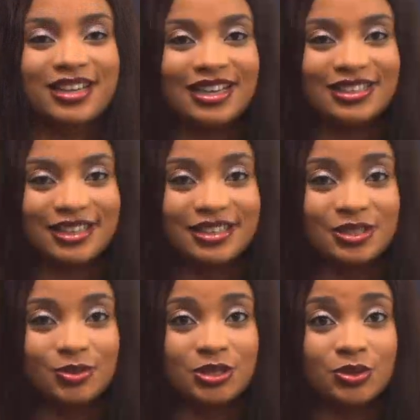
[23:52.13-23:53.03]
candidate in
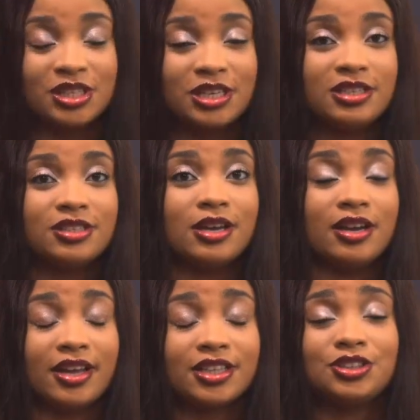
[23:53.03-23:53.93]
the 2023
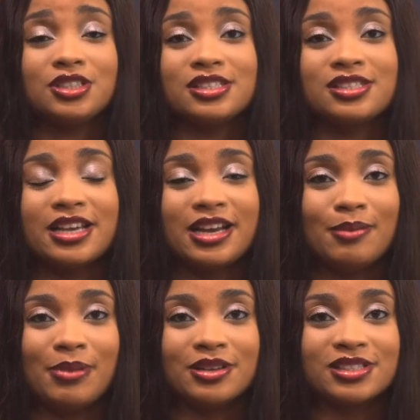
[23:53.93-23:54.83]
election is
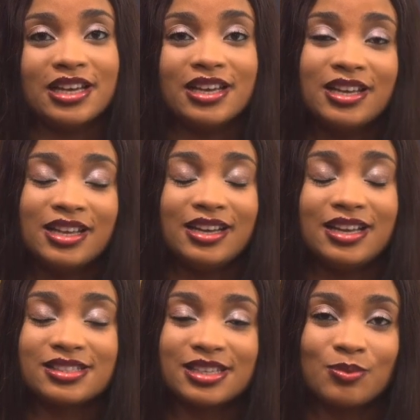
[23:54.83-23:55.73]
saying about,
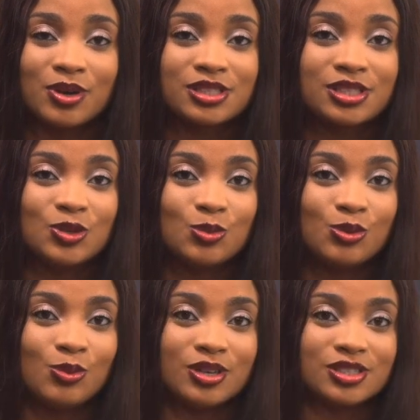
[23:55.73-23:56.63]
let's say, what
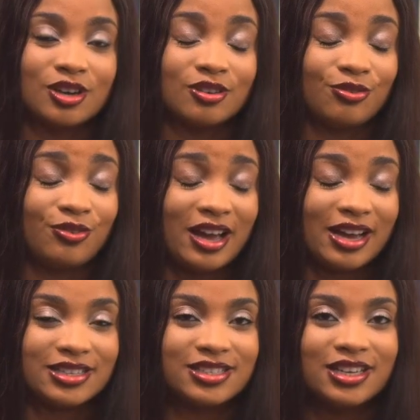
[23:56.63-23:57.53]
Tinubu was
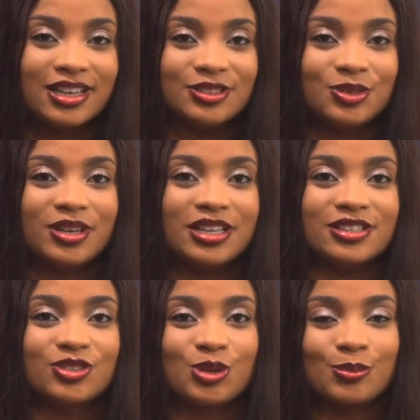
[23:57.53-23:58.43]
conferred during
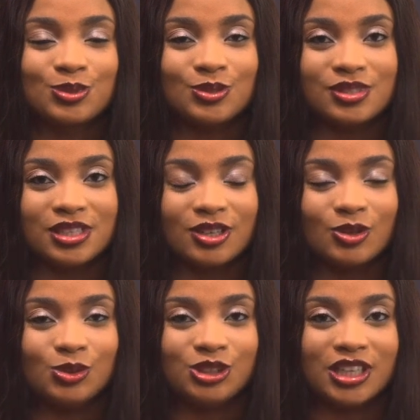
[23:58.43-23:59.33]
his trip to St.
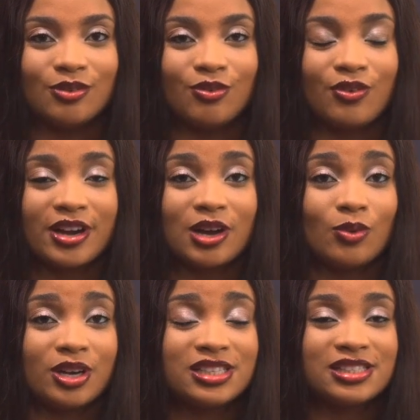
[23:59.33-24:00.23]
Lucia. We'll find out
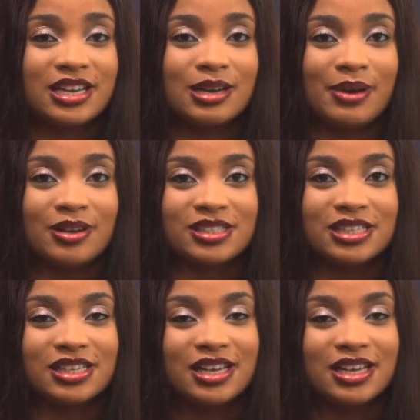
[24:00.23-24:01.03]
what he's saying about it